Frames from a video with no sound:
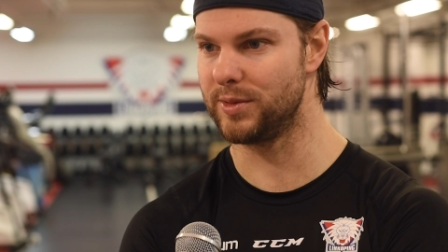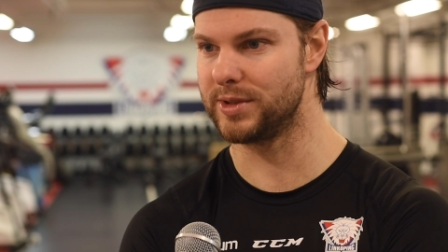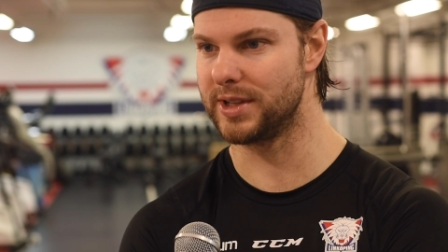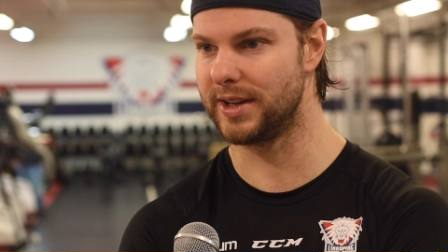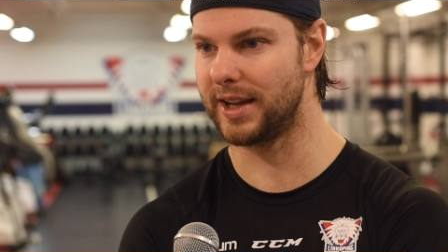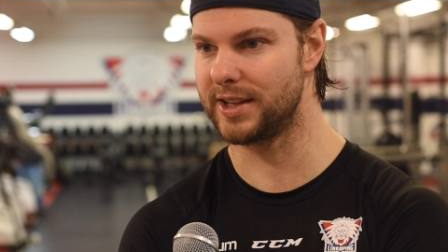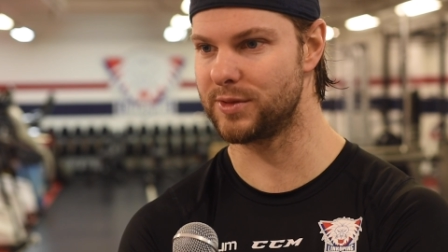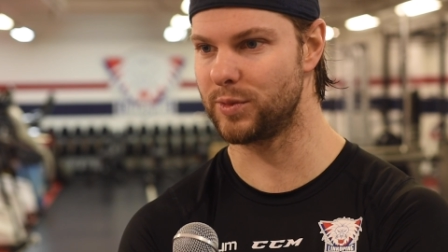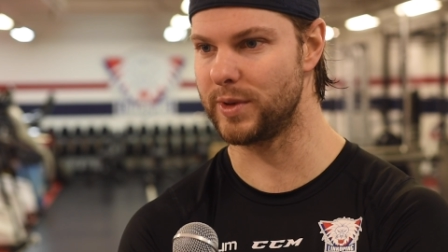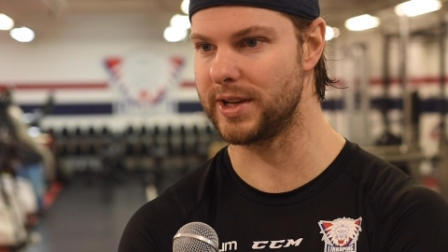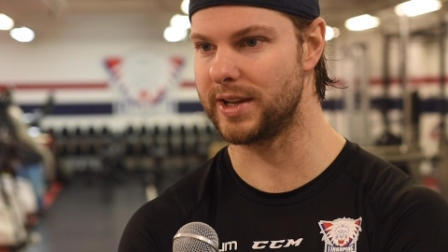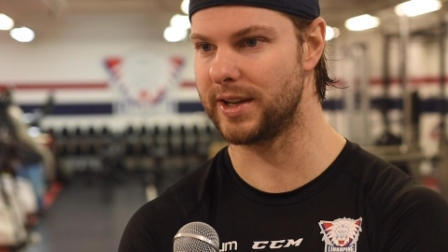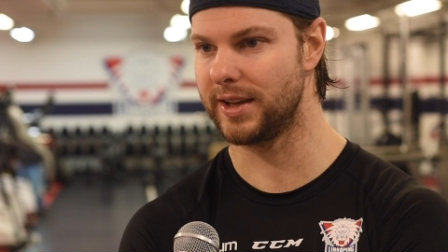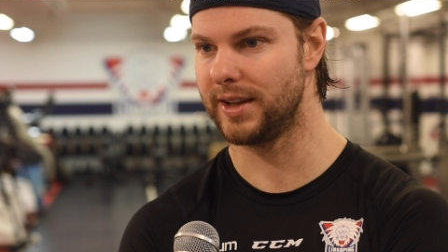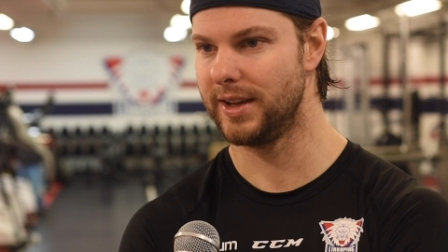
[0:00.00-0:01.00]
it was a nice
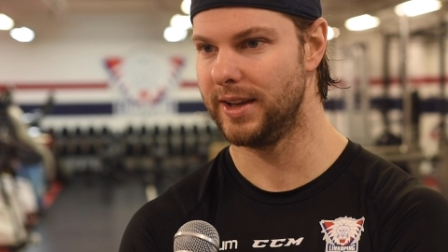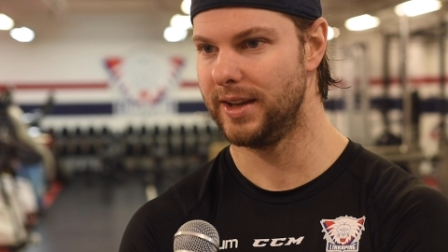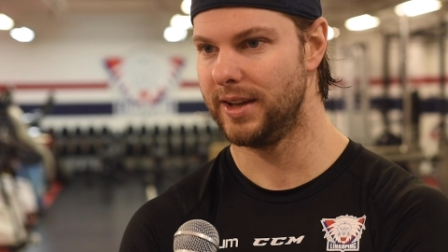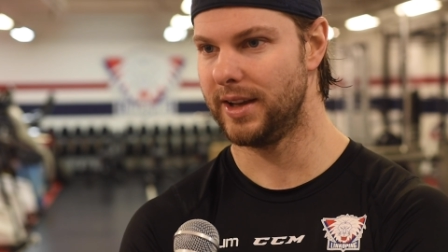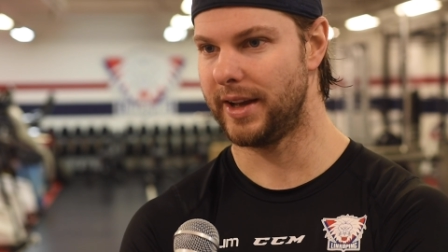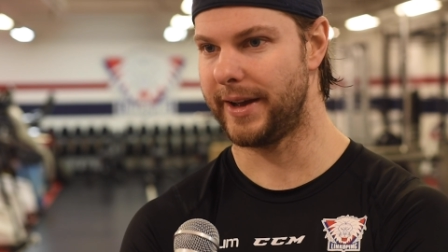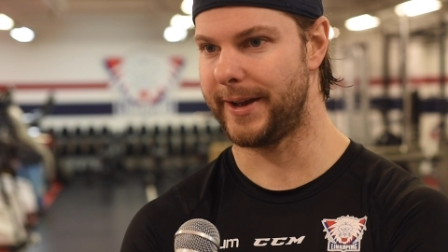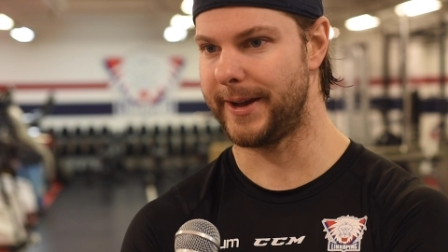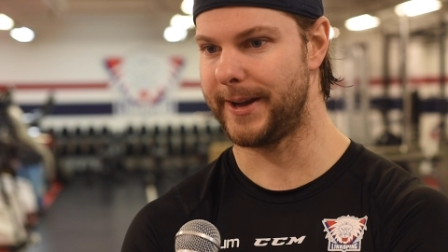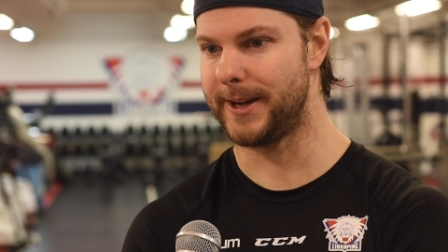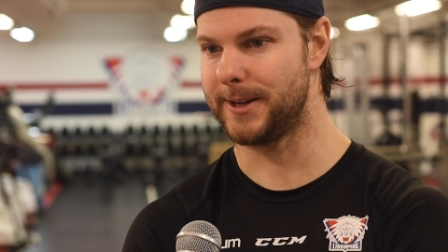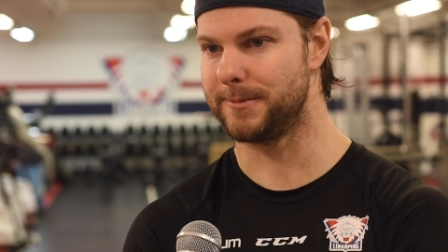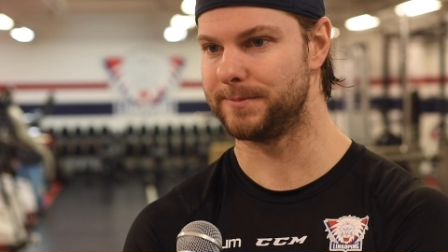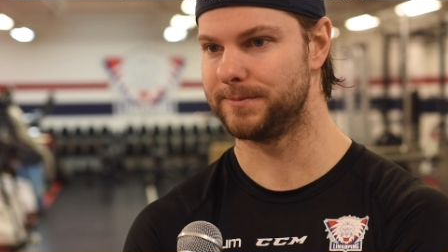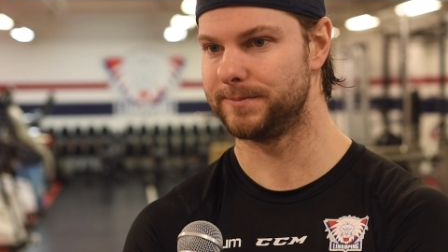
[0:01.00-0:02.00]
week
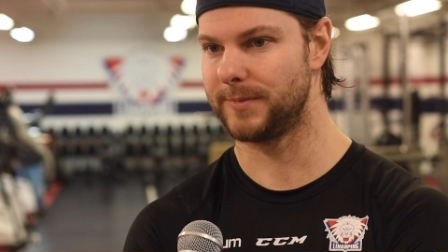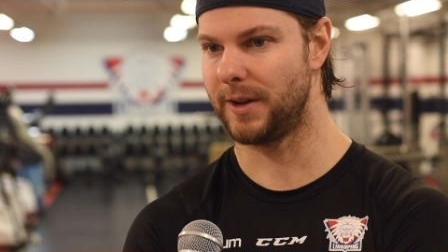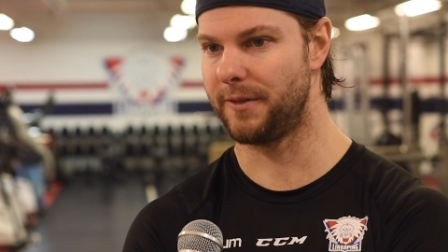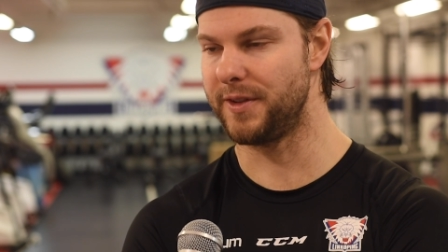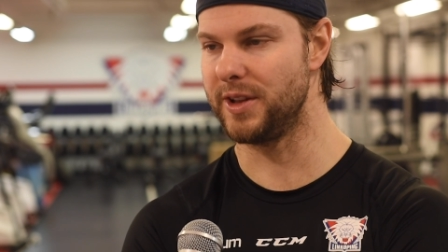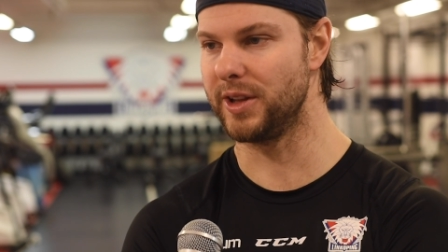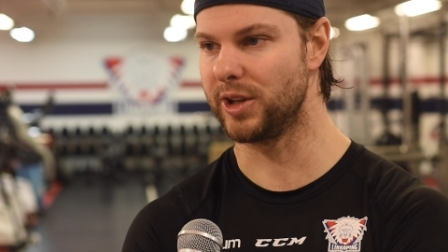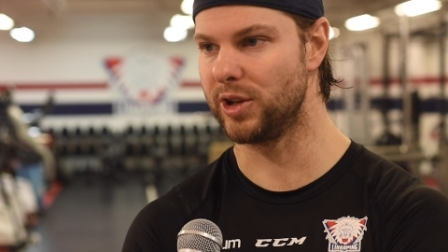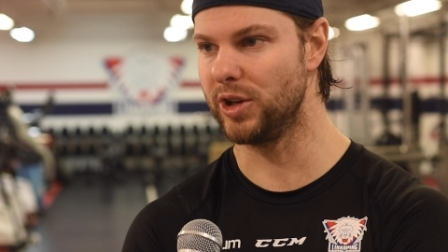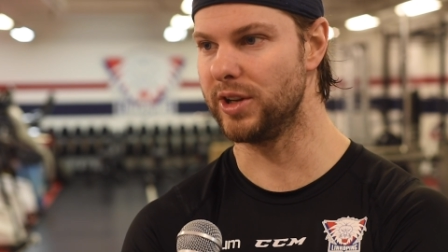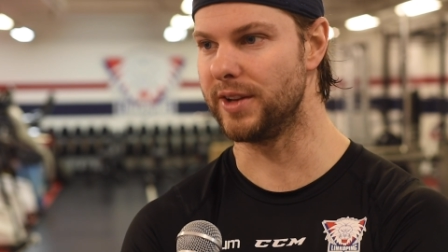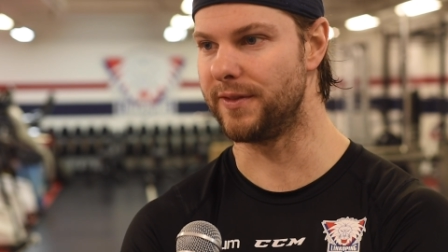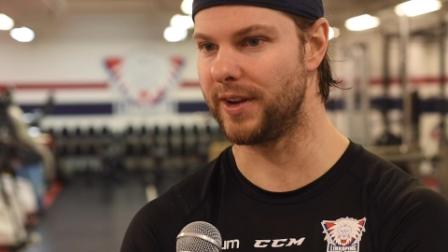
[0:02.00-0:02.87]
uh, of feeling good.